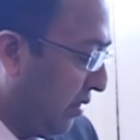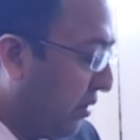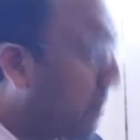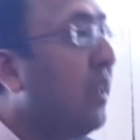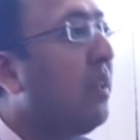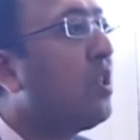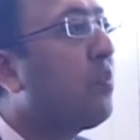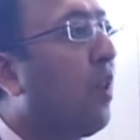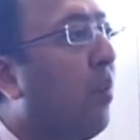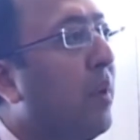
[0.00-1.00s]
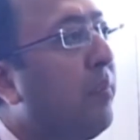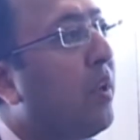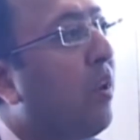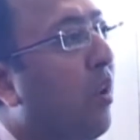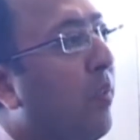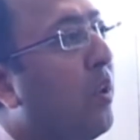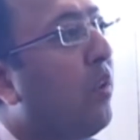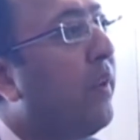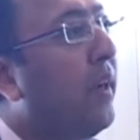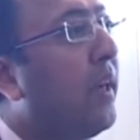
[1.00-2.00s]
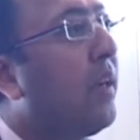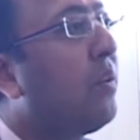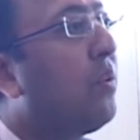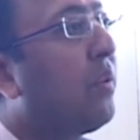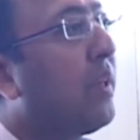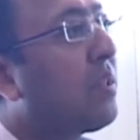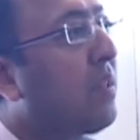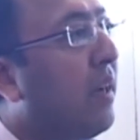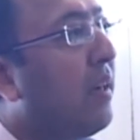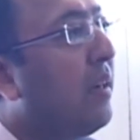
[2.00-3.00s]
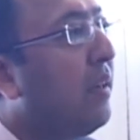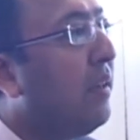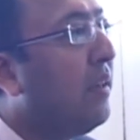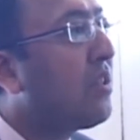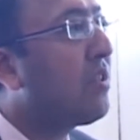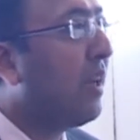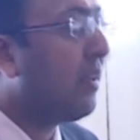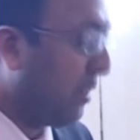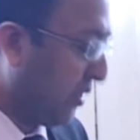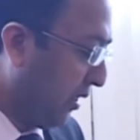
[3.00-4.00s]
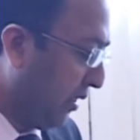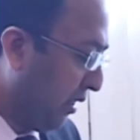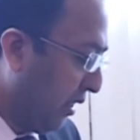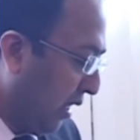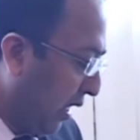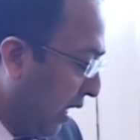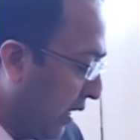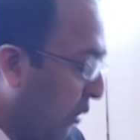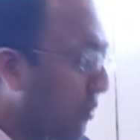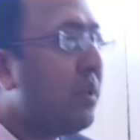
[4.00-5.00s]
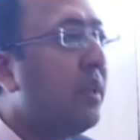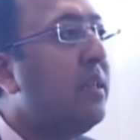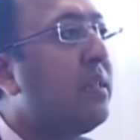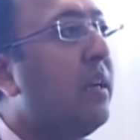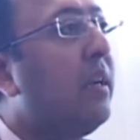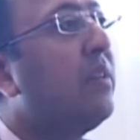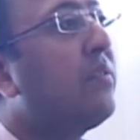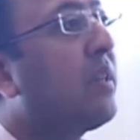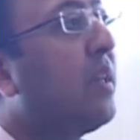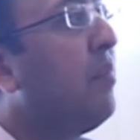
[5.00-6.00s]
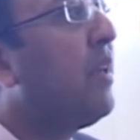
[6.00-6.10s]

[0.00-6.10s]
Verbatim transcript: Seeing this problem, the government of India, to kickstart industrialization, announced an incentive scheme